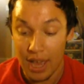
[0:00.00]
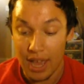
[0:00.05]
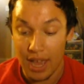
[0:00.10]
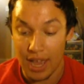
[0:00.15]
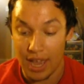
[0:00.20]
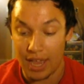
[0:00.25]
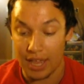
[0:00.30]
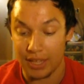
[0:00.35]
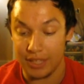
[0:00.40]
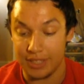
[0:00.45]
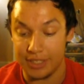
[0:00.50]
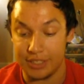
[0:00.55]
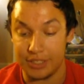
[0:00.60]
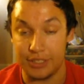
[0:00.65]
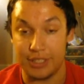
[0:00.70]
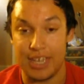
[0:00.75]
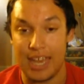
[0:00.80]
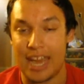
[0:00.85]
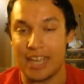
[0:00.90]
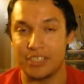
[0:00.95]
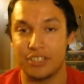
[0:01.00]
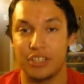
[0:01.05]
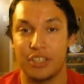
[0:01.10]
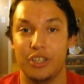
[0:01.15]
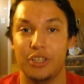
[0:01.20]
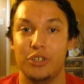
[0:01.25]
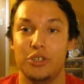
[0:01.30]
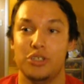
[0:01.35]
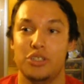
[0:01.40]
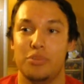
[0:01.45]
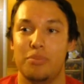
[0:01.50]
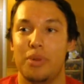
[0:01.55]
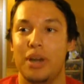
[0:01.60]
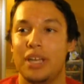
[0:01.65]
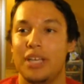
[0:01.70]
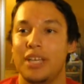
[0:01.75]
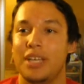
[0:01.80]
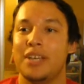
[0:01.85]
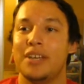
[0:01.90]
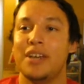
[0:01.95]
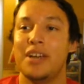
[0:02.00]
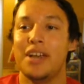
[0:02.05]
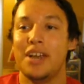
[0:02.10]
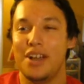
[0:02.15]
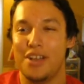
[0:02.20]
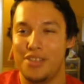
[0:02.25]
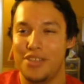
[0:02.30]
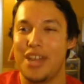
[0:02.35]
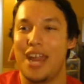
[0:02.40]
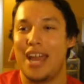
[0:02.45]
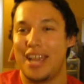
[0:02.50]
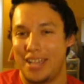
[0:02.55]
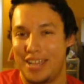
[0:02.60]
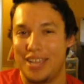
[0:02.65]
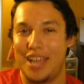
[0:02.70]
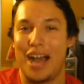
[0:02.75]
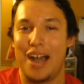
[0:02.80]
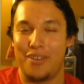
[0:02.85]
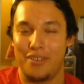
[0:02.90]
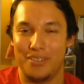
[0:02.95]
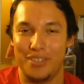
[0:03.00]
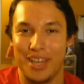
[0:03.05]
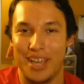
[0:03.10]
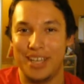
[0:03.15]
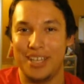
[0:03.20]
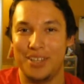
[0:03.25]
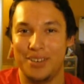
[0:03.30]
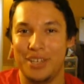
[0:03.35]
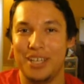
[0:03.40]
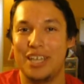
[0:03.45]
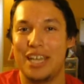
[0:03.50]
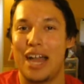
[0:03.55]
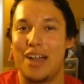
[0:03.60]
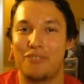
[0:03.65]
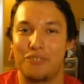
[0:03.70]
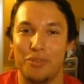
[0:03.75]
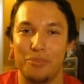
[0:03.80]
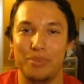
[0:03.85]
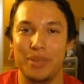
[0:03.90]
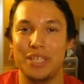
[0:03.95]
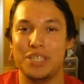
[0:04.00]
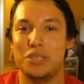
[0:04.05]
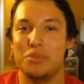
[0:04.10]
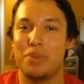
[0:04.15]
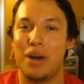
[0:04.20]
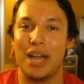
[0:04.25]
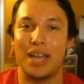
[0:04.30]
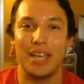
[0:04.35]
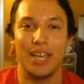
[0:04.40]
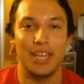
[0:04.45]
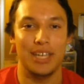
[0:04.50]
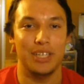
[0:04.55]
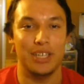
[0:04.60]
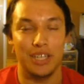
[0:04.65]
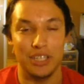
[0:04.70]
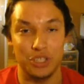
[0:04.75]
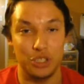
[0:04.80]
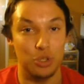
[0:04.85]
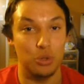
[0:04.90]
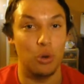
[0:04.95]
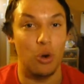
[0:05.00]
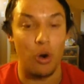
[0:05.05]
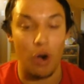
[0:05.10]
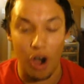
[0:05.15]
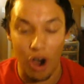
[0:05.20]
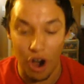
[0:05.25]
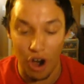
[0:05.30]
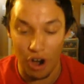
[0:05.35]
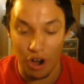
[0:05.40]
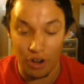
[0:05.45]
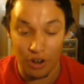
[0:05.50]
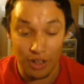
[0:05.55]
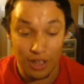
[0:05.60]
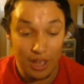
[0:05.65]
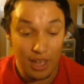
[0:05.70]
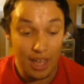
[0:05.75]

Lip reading: and he's actually going to use the money that I got, that he got from me to buy a Dual R,